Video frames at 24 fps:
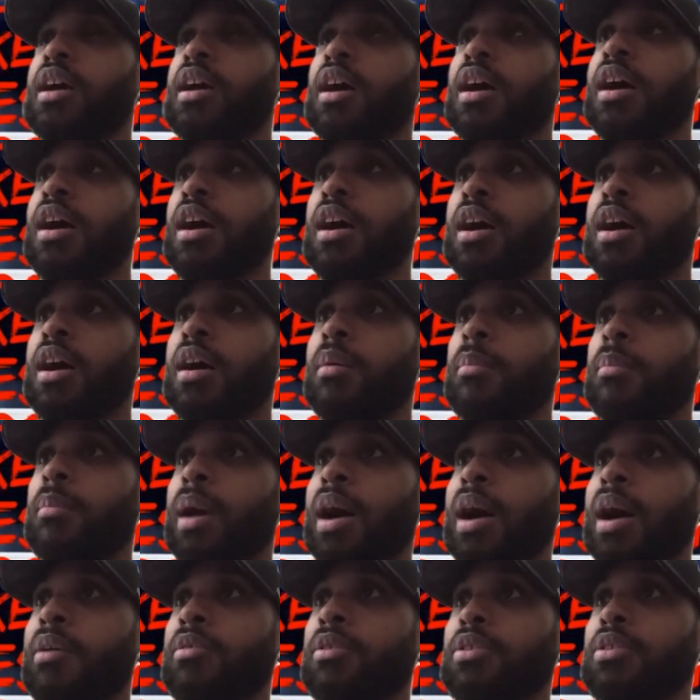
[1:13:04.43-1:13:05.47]
Um,
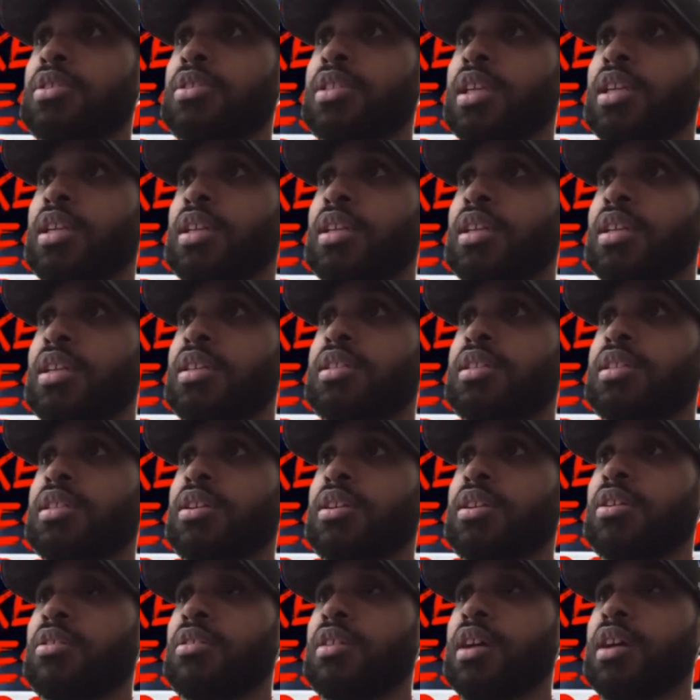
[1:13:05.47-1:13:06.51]
I will say this
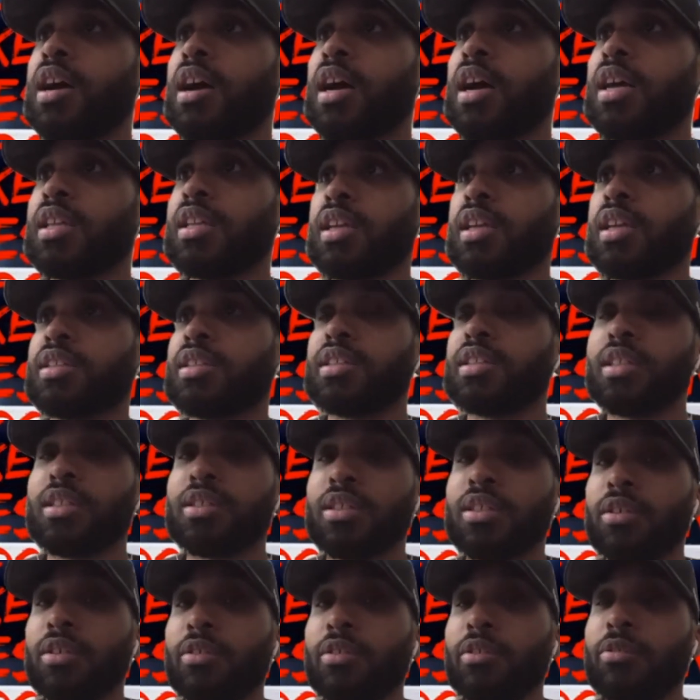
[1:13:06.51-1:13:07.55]
though. Uh, I think I said this in
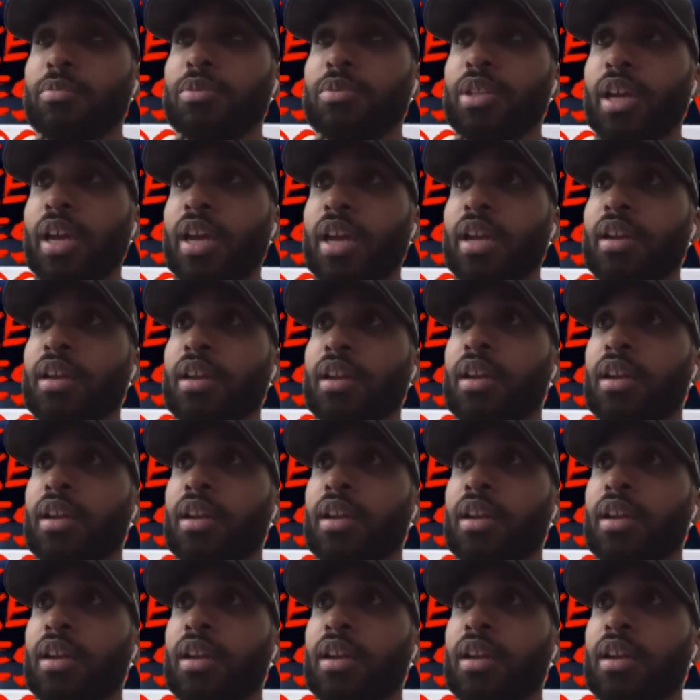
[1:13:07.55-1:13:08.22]
our group chat.